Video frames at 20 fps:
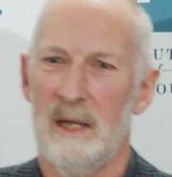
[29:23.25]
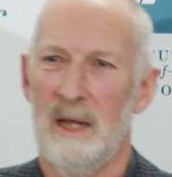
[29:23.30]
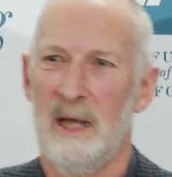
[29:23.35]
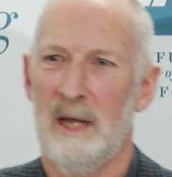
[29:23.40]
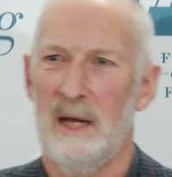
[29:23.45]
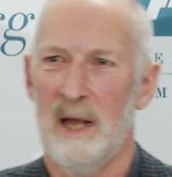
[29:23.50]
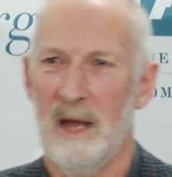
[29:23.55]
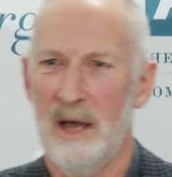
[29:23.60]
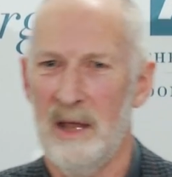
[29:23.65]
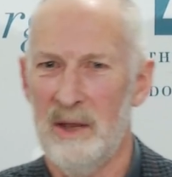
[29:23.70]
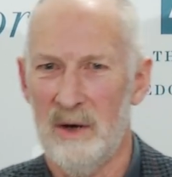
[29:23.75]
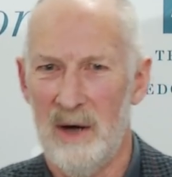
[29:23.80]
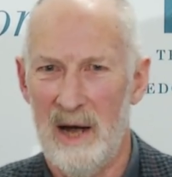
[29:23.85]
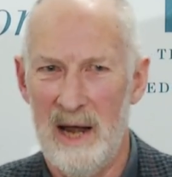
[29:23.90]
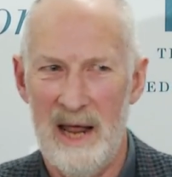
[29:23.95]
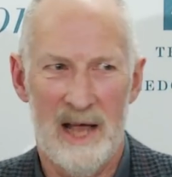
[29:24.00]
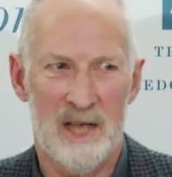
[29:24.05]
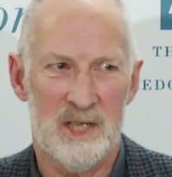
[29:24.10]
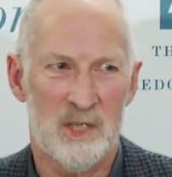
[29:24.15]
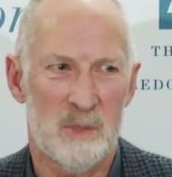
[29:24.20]
and other
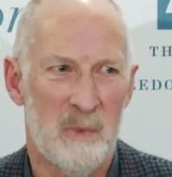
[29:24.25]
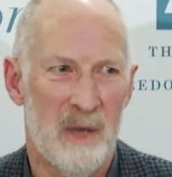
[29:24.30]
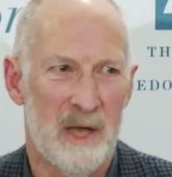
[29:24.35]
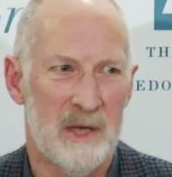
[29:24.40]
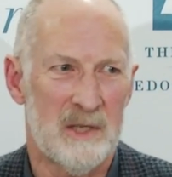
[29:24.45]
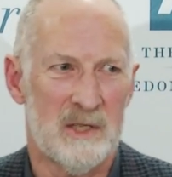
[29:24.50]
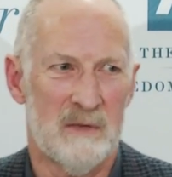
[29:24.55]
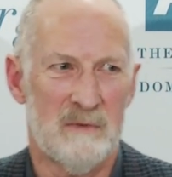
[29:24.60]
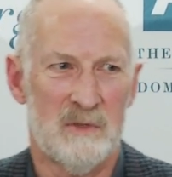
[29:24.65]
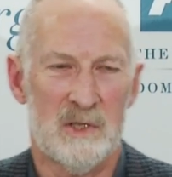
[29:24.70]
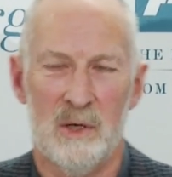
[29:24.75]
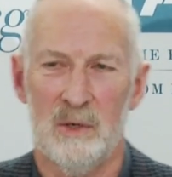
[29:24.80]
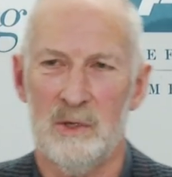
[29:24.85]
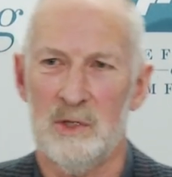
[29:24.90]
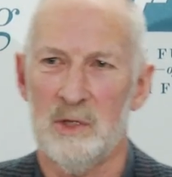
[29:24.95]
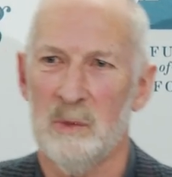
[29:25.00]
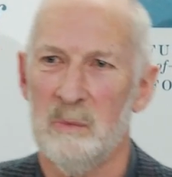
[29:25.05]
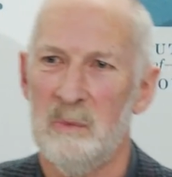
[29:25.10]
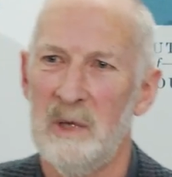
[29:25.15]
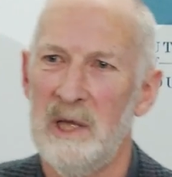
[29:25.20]
aspects of
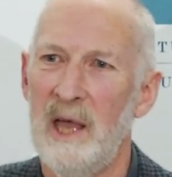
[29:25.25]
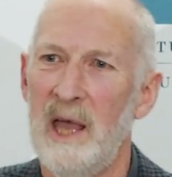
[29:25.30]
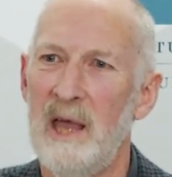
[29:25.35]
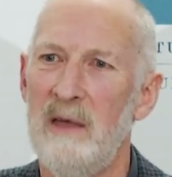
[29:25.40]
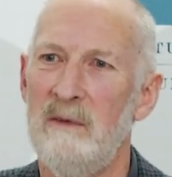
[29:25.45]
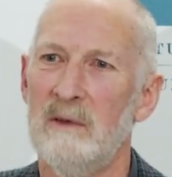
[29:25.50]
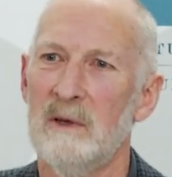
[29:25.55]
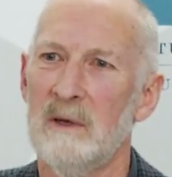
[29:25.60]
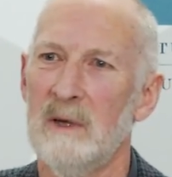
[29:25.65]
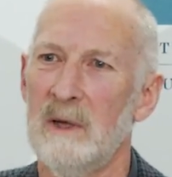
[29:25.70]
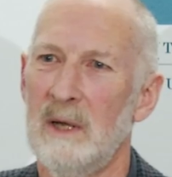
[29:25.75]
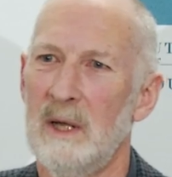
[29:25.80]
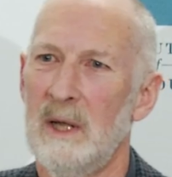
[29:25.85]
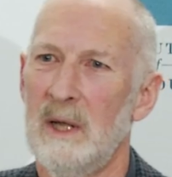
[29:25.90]
social behavior.